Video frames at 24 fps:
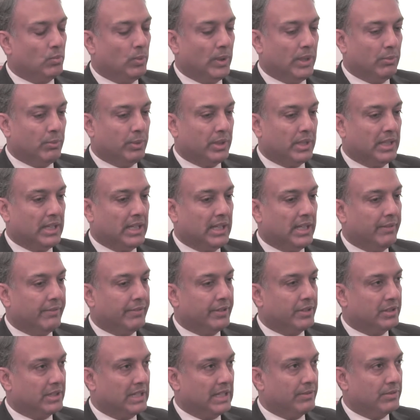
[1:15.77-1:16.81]
1.5
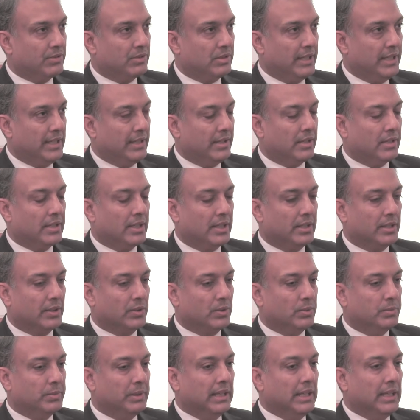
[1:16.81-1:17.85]
years that I was there in the Tata
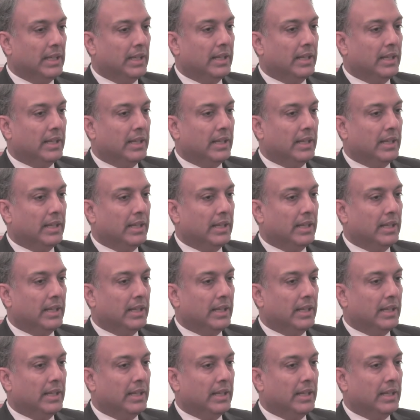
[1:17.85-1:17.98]
Group,